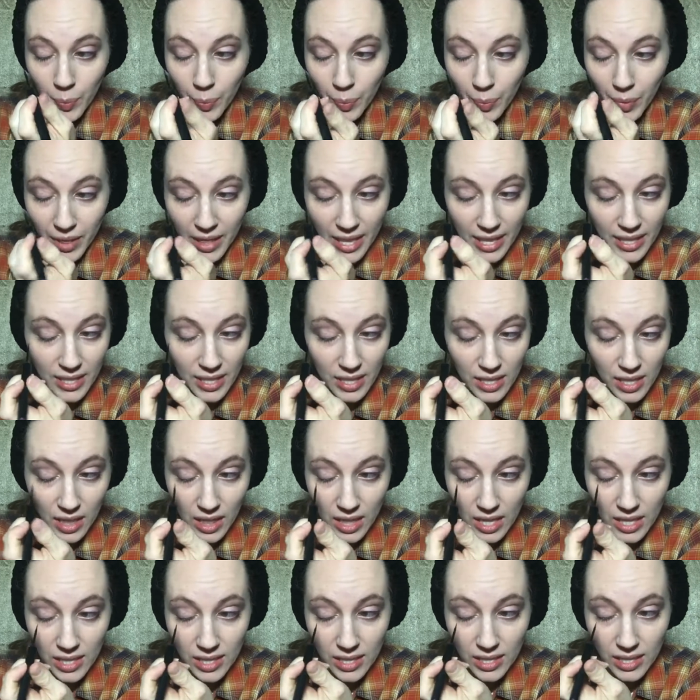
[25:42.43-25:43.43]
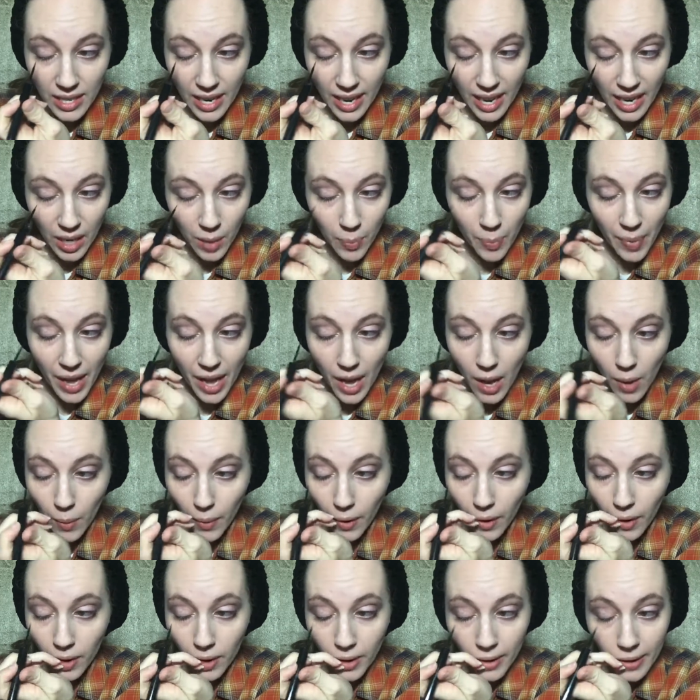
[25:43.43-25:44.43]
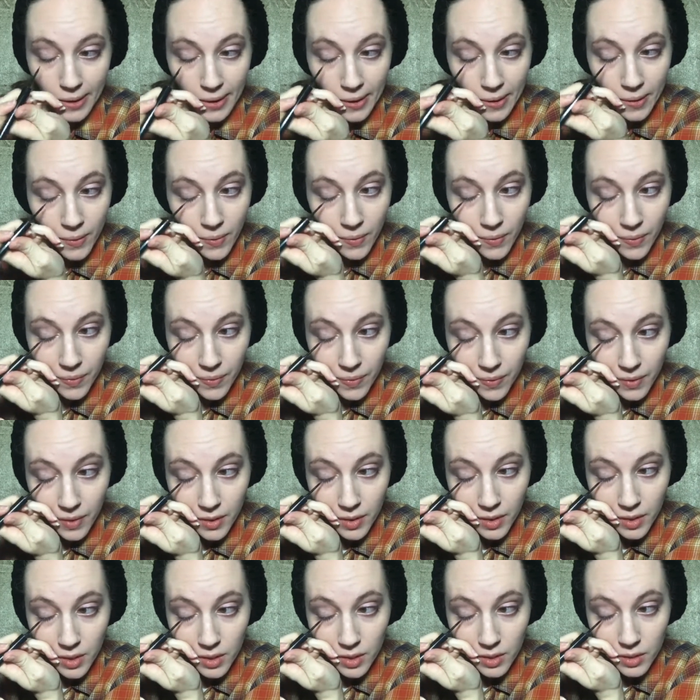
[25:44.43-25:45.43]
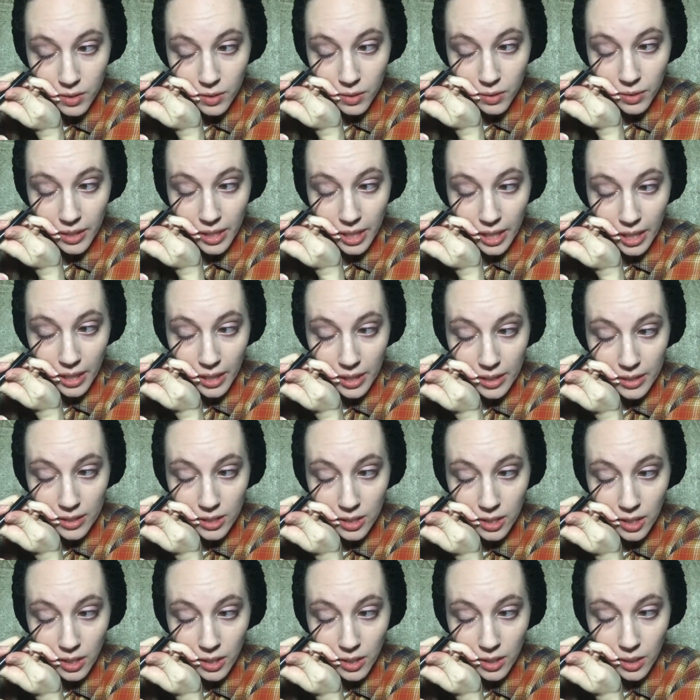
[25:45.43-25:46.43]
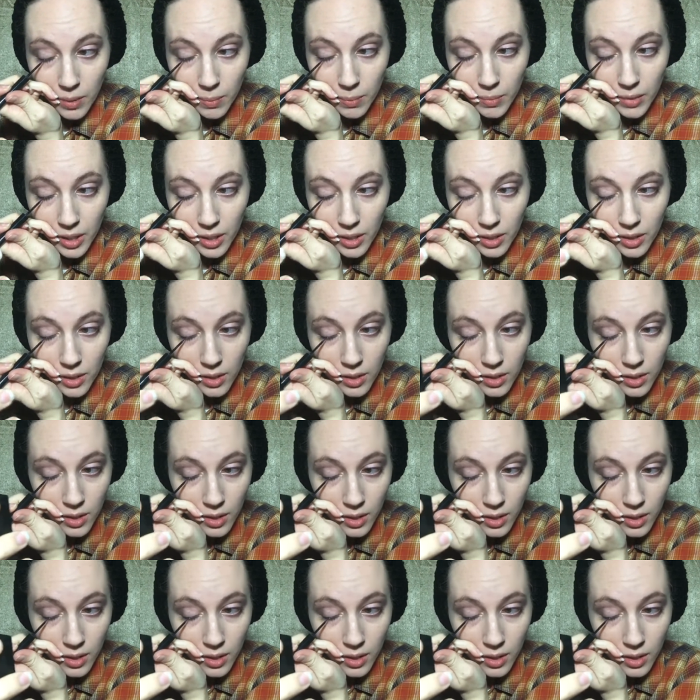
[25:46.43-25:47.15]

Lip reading: but that's the staying power. So again, I start in the middle,